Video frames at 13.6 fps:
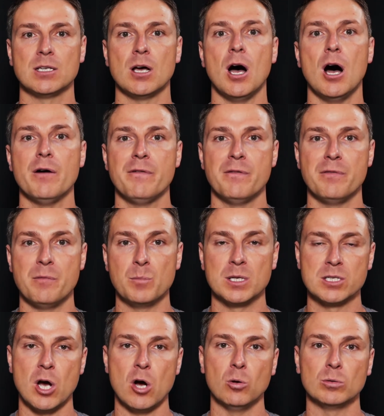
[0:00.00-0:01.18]
half of them were
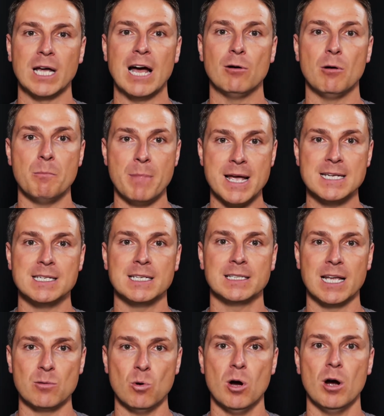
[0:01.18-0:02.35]
told how amazing
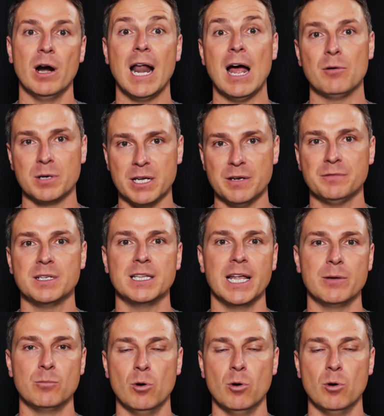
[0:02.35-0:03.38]
they were and how gifted they